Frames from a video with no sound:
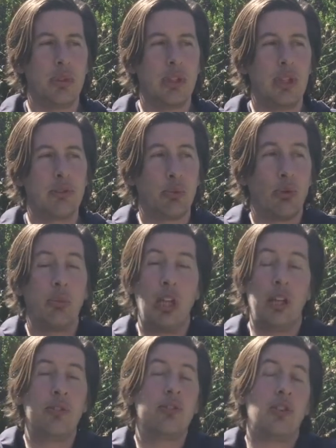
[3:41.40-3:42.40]
It's brought me
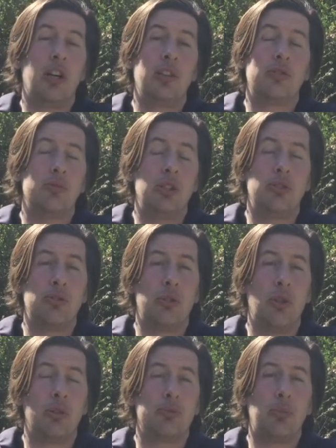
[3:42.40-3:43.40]
insight
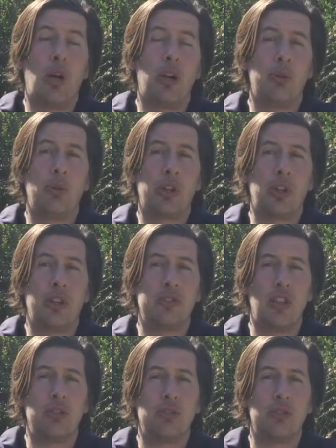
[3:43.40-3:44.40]
into those partner
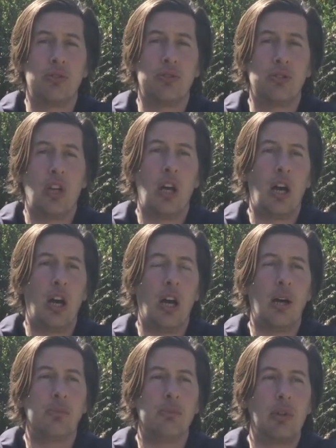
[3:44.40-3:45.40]
organisations.
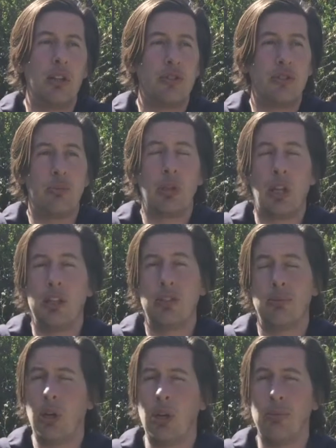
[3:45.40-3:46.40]
It's
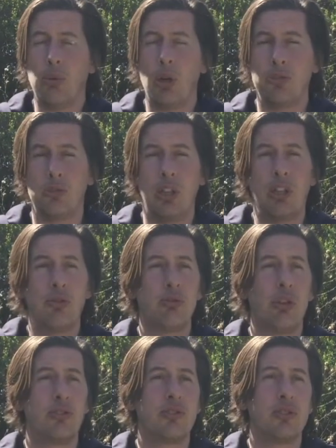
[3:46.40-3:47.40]
stimulated my own personal
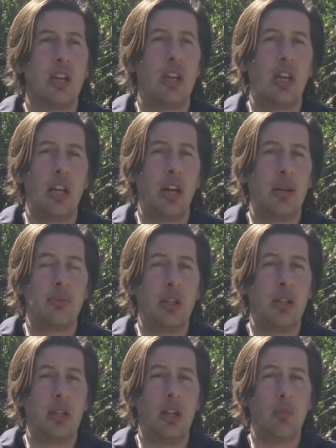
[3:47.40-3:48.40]
interest
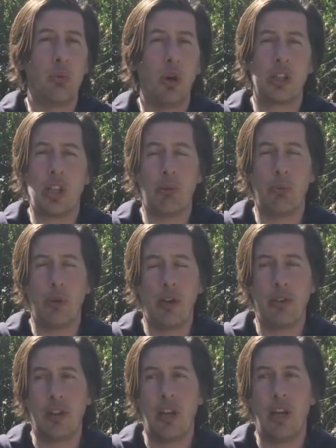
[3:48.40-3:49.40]
in working
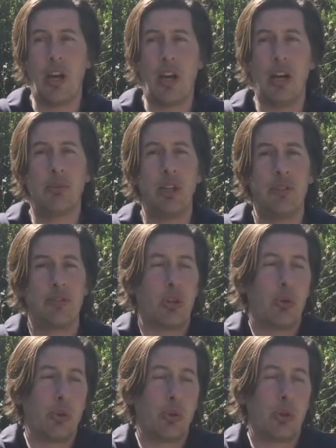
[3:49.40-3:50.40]
with
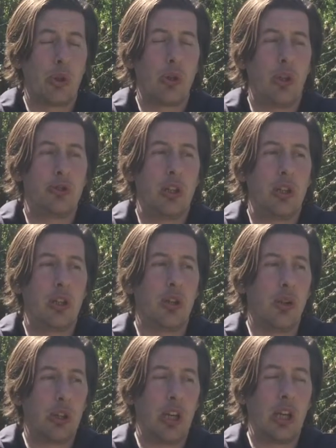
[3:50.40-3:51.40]
historical ecology,
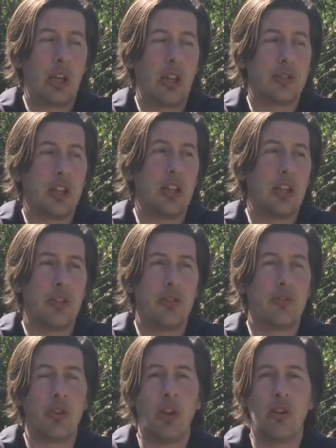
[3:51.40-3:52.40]
looking at
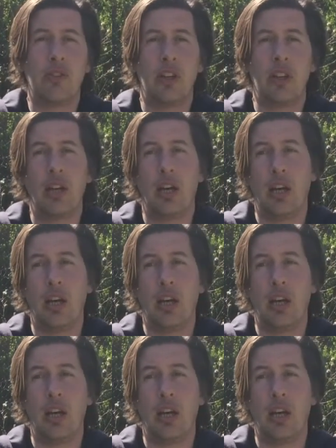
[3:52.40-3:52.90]
conserving